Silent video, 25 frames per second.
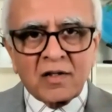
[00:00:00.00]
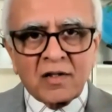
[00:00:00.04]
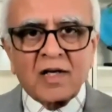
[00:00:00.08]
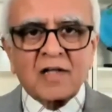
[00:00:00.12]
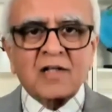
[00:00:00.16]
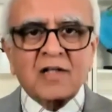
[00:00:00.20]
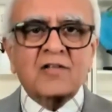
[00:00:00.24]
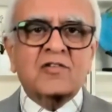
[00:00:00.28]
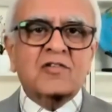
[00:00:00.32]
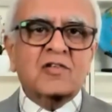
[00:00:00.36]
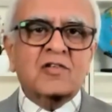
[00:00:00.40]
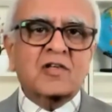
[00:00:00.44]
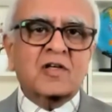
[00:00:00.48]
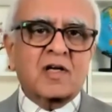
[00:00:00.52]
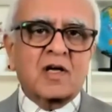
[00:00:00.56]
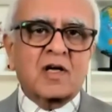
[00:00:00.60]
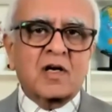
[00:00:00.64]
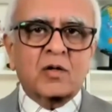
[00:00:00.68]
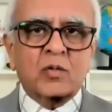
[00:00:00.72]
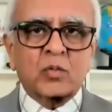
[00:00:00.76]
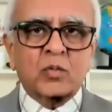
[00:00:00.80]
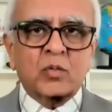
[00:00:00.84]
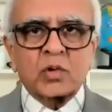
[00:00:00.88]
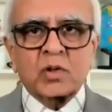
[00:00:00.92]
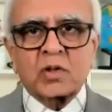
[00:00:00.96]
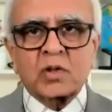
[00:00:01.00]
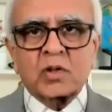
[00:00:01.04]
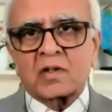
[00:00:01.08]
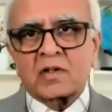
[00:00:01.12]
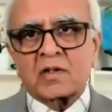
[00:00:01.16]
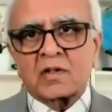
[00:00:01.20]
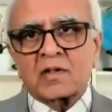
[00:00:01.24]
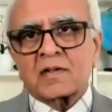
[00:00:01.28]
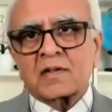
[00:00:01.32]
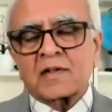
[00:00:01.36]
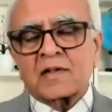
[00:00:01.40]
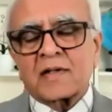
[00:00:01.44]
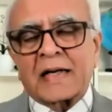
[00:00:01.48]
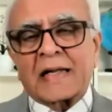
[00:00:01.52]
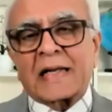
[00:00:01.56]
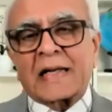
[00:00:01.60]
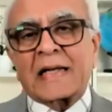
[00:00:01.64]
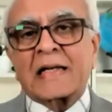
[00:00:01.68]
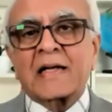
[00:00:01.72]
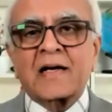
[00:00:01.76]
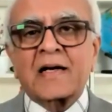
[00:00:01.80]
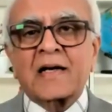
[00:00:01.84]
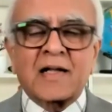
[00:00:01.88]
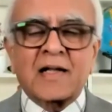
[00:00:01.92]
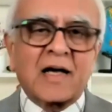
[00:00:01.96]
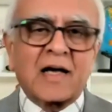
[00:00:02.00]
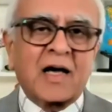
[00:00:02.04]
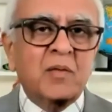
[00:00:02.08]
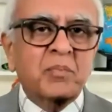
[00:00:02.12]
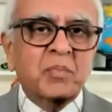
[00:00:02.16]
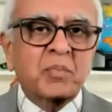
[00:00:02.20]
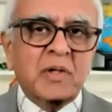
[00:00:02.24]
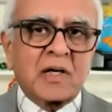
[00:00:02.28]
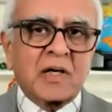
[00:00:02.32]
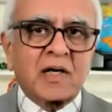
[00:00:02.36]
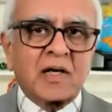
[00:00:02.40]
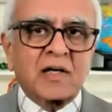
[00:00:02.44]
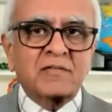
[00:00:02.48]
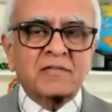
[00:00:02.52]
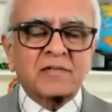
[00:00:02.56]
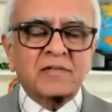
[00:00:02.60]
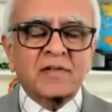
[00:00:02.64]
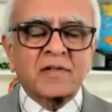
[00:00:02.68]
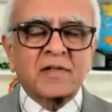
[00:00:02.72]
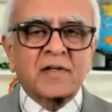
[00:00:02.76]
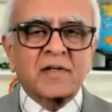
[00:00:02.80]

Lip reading: insecure world and lead a happy life.